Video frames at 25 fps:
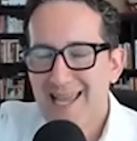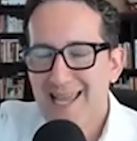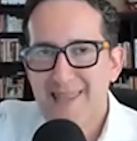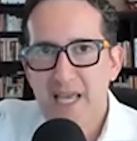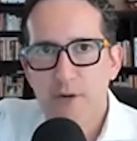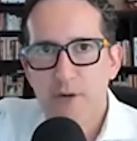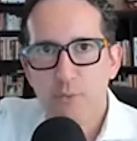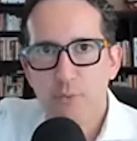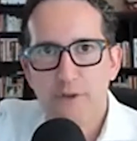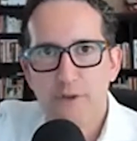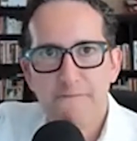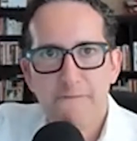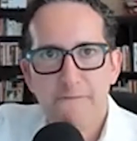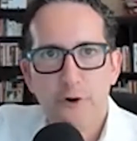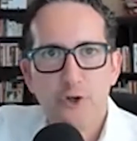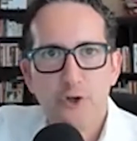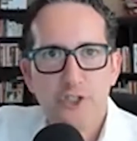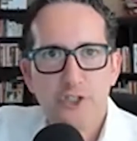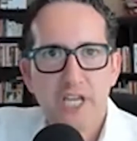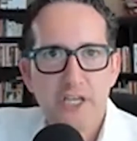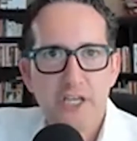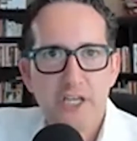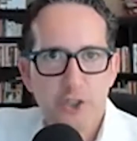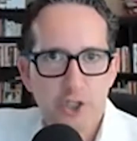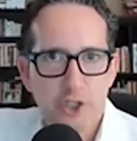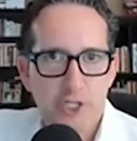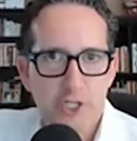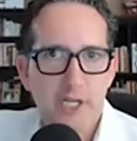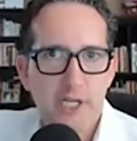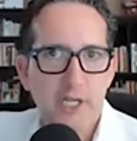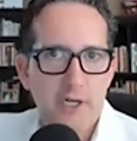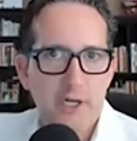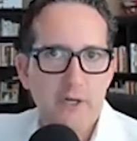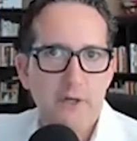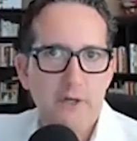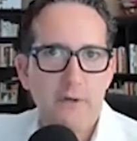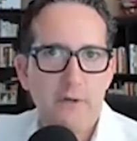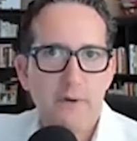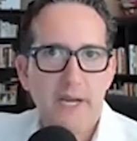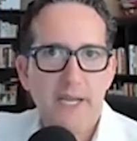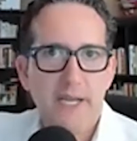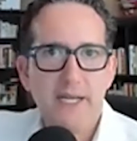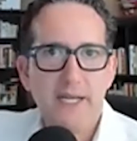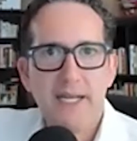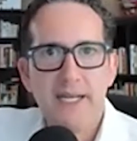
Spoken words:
and then reverse engineer, right?